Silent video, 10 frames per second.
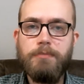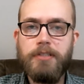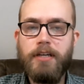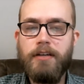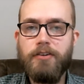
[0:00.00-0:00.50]

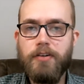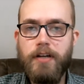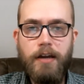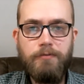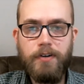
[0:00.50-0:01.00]
can
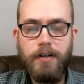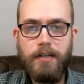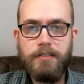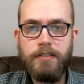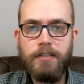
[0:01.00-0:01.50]
create for
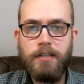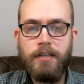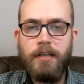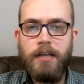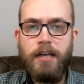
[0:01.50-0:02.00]
us.
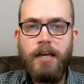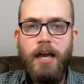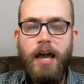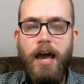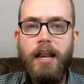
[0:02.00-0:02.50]

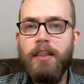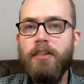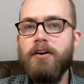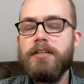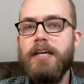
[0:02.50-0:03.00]
And it
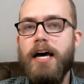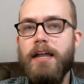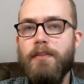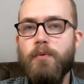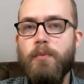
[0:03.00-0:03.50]
looks
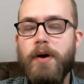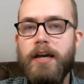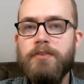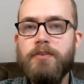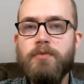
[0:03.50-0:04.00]
at the
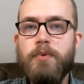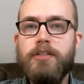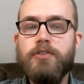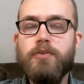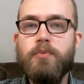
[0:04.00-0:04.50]
ways in
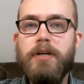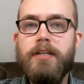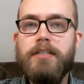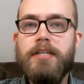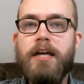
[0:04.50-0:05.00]
which we
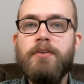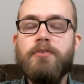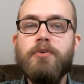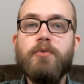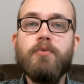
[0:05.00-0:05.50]
tend
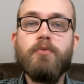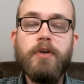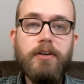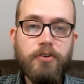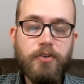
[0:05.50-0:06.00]
to
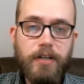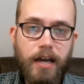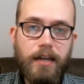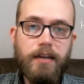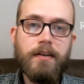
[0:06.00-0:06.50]

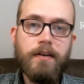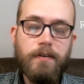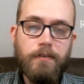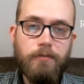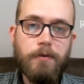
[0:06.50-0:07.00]
recreate
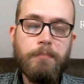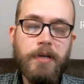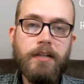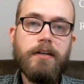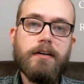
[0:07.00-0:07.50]

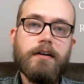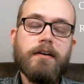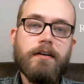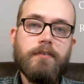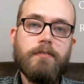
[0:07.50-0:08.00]
familiar
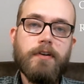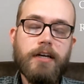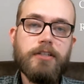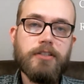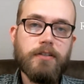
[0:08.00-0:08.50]

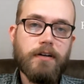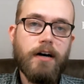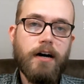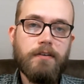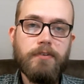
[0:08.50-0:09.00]
relational
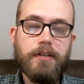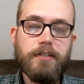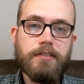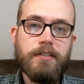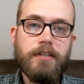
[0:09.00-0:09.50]

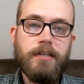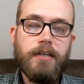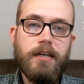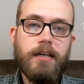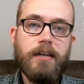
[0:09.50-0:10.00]
conflicts
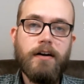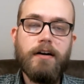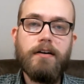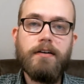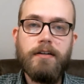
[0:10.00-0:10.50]
in
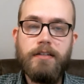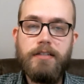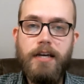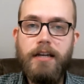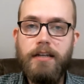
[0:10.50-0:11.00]
our
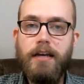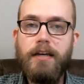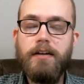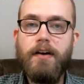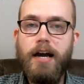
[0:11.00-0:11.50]
day-to-day
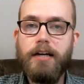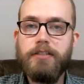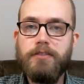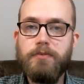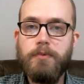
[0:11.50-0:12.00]

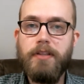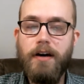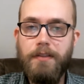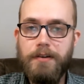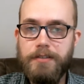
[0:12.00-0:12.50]
interactions with
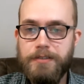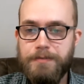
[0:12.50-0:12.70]
others.